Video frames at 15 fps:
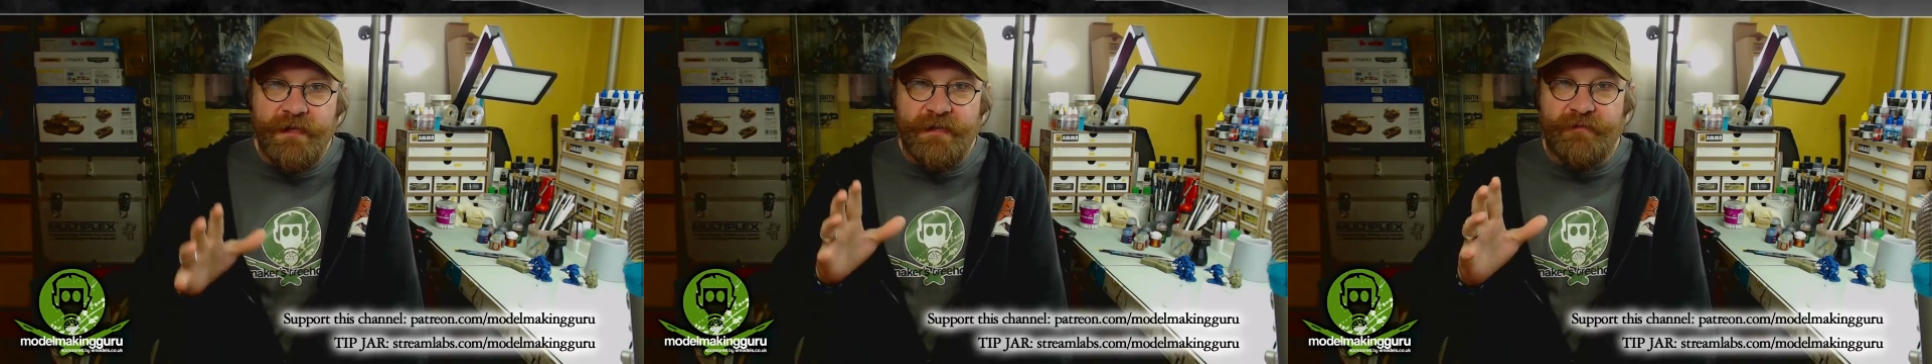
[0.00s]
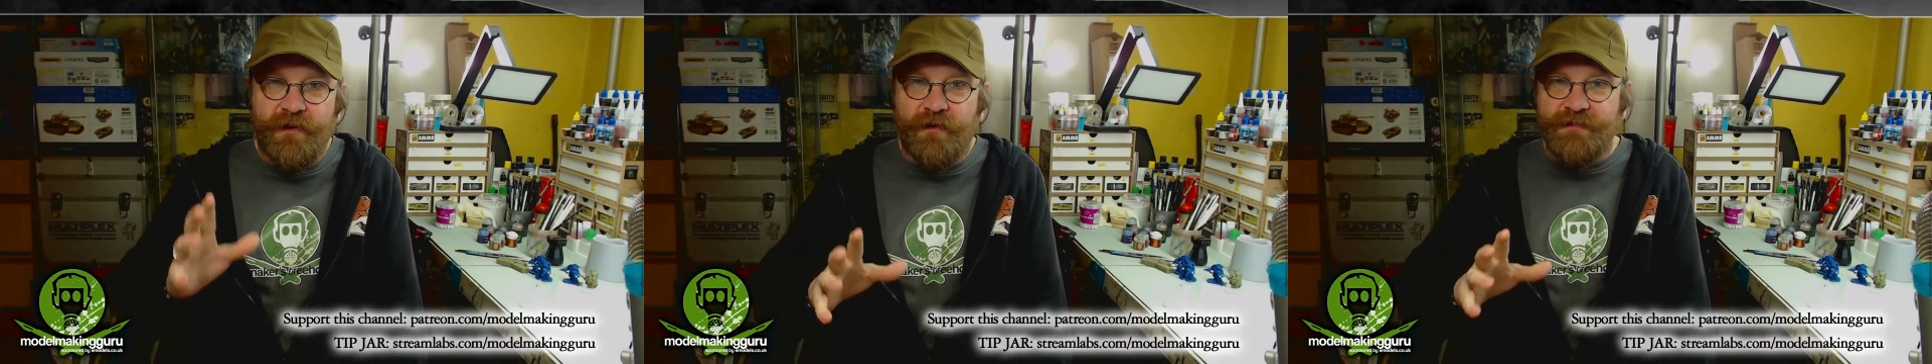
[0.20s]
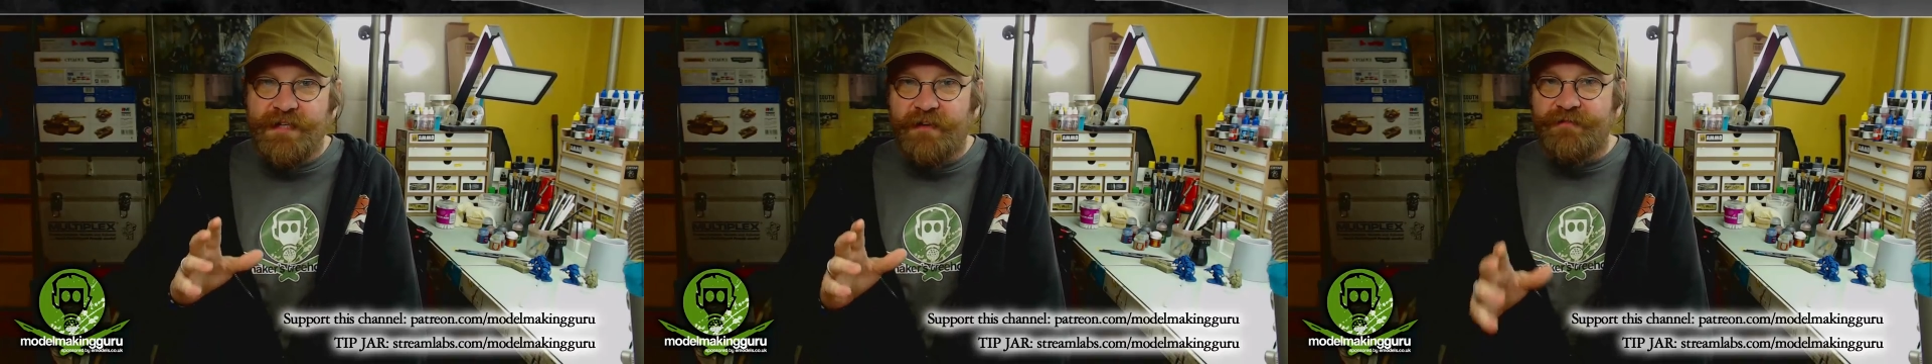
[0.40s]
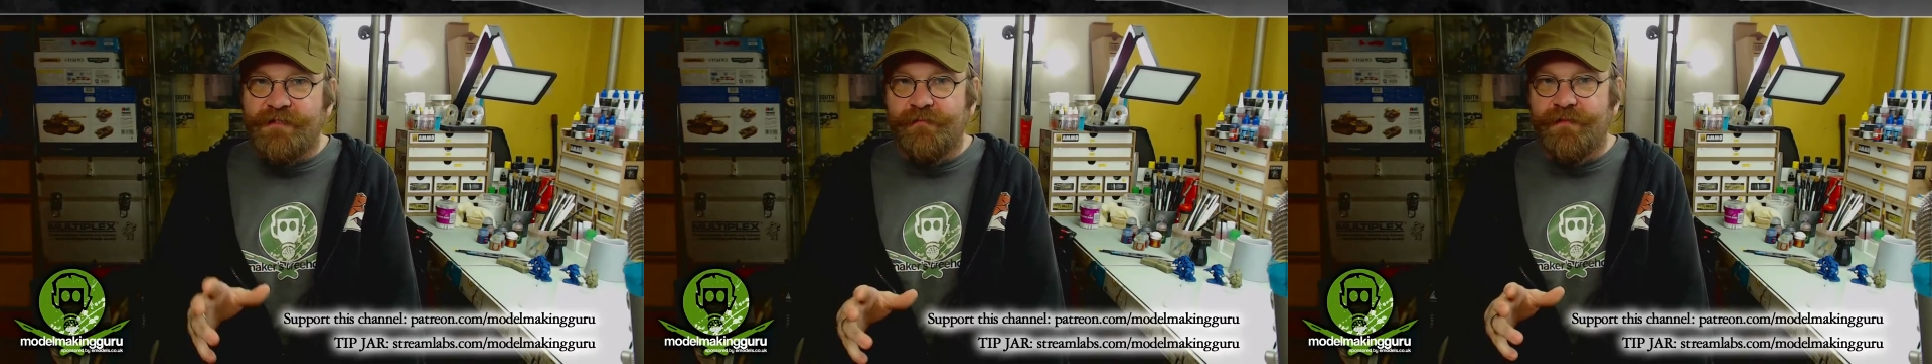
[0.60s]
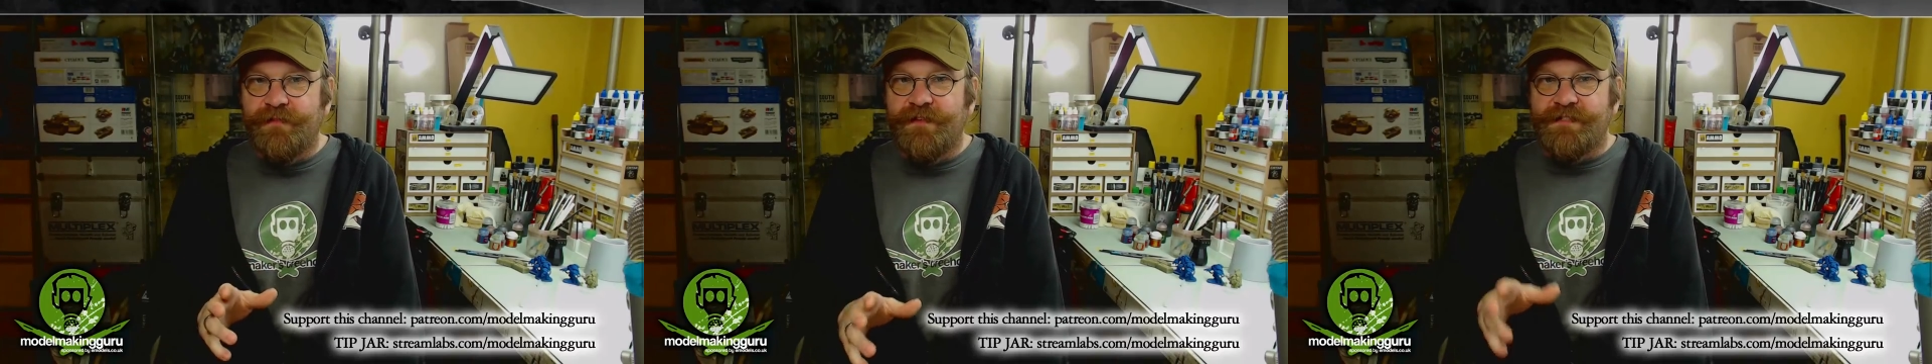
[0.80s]
You've got to have
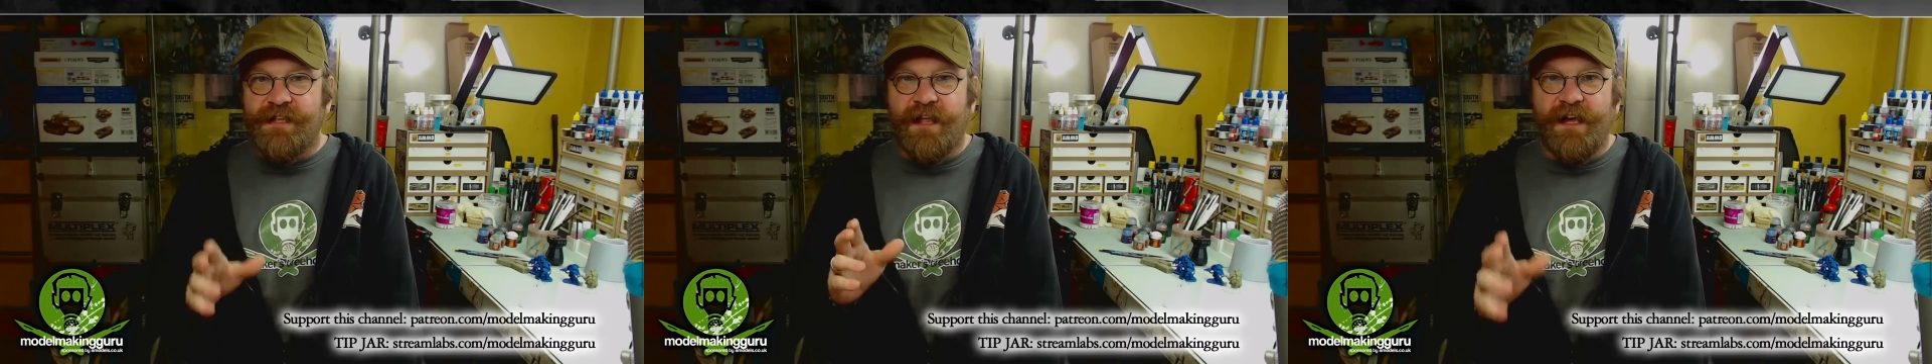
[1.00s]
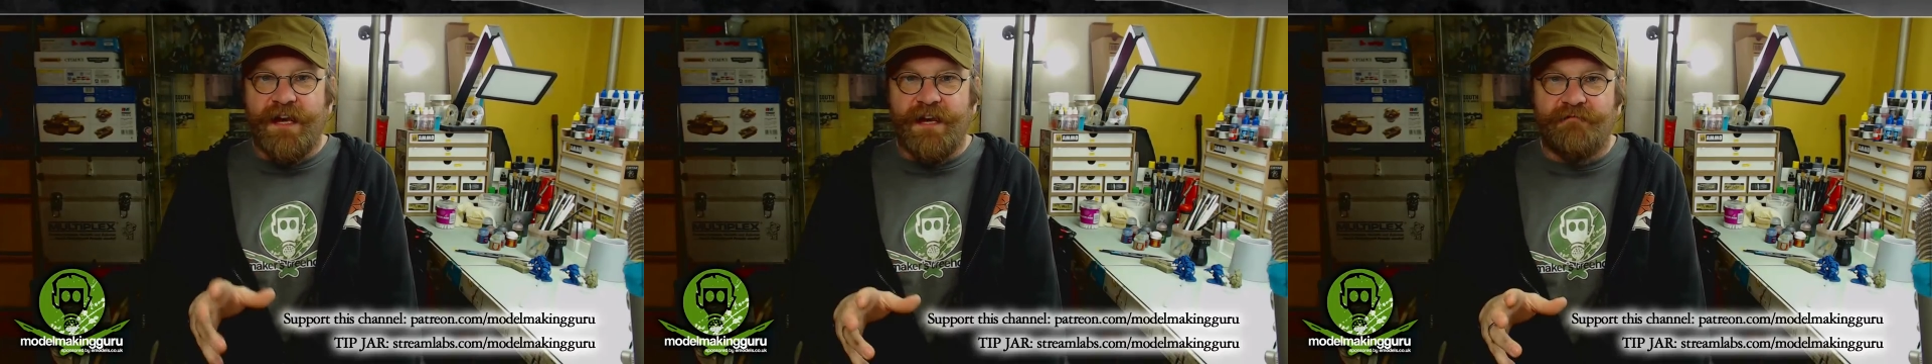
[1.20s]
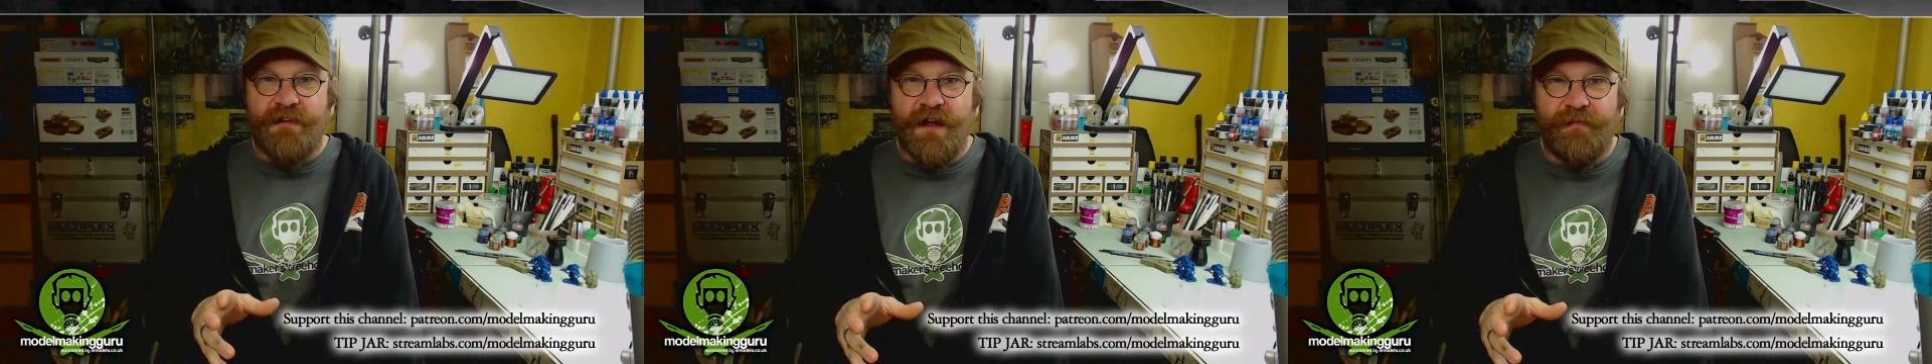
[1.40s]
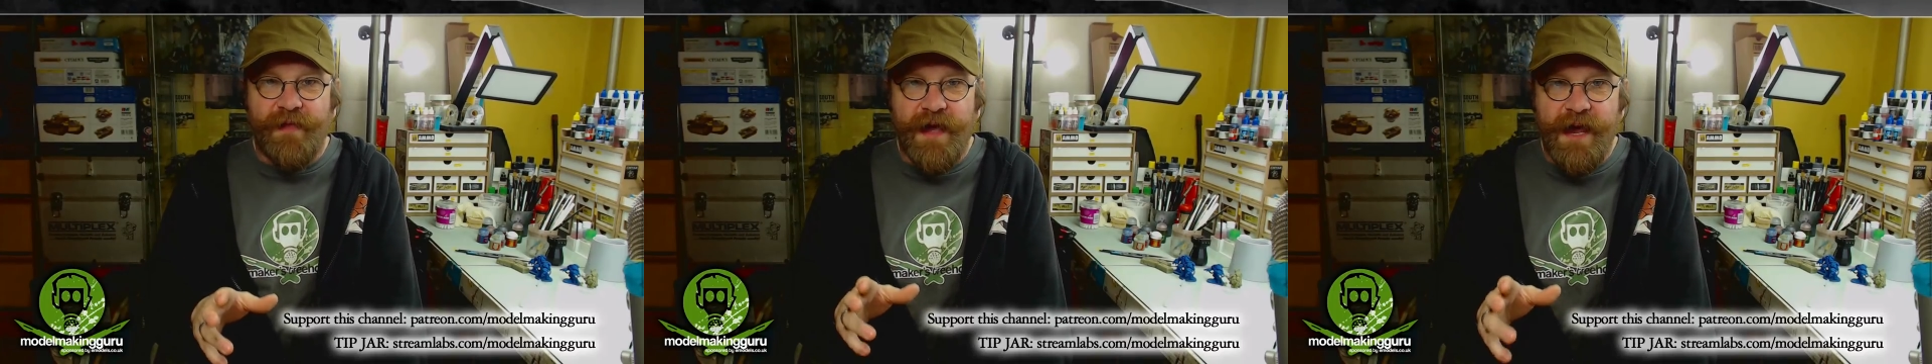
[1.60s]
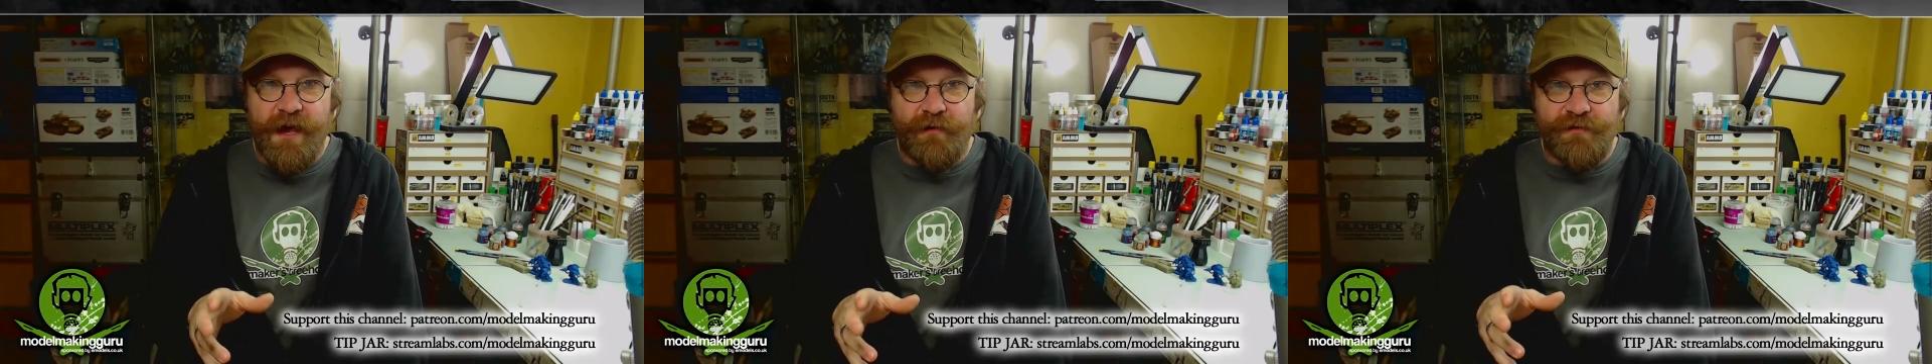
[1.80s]
something that's lying around the
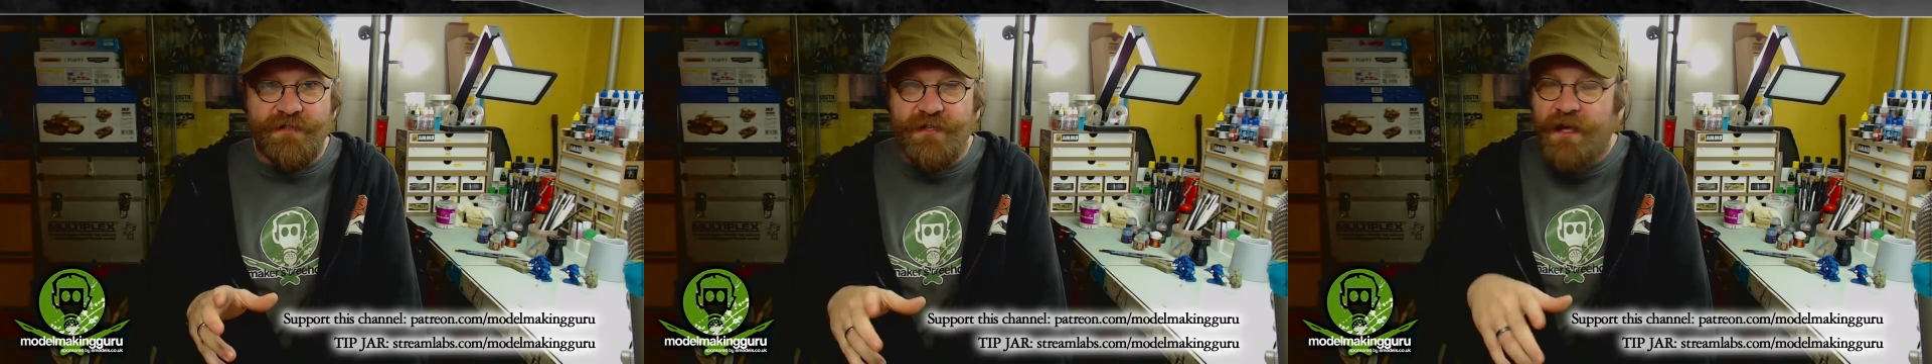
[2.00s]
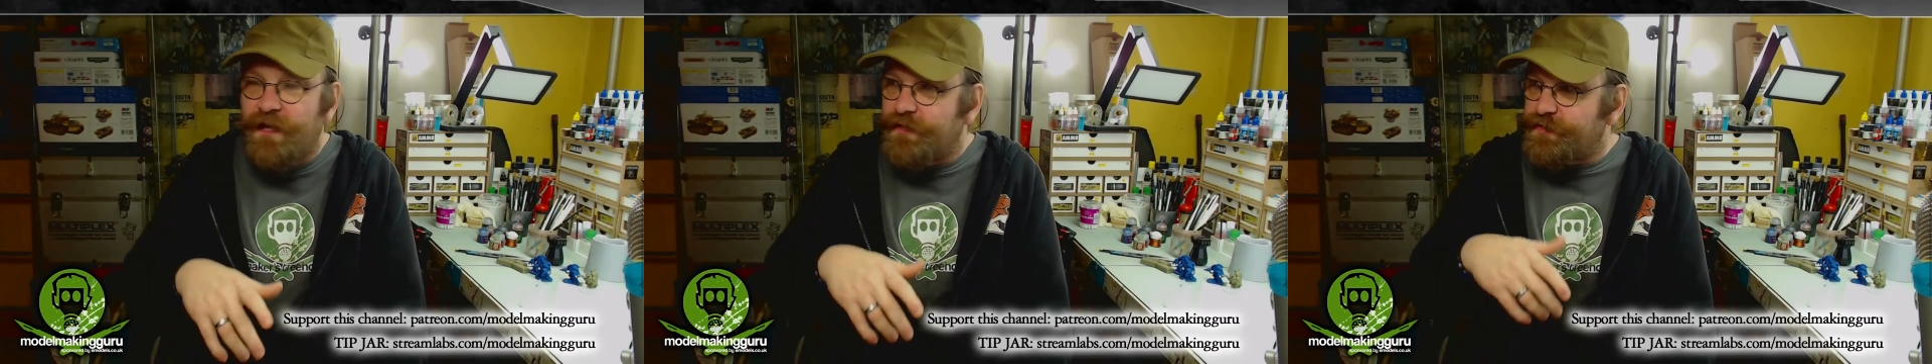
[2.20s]
house.